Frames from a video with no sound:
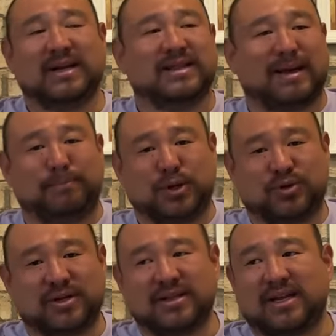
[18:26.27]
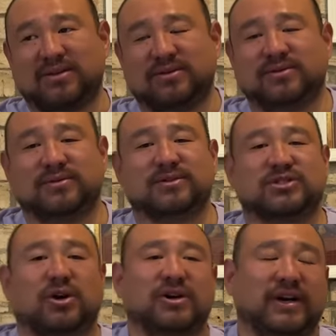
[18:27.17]
That building that you
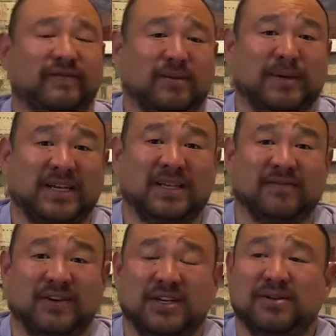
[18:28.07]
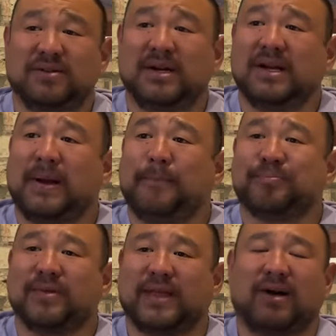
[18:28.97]
saw kind of in the beginning of the video,
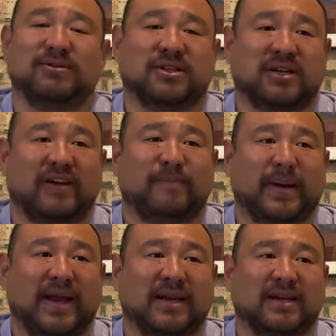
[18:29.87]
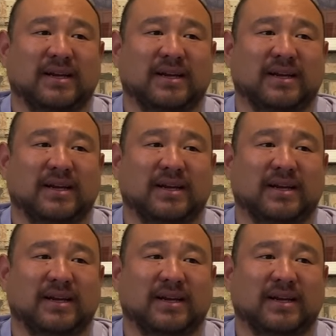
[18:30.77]
that was on the left bank.